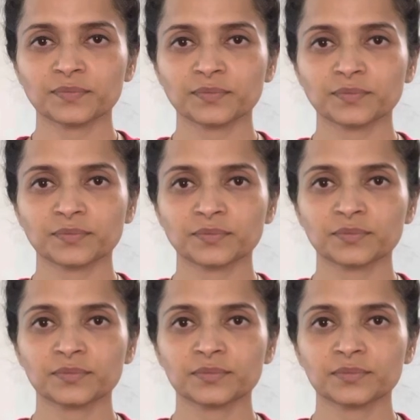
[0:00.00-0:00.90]

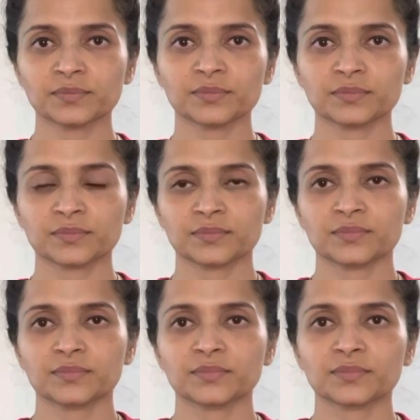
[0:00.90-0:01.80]

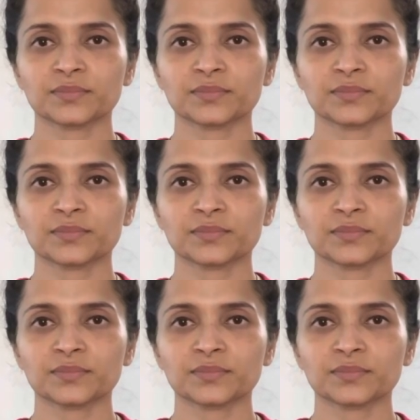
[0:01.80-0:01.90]
(silence)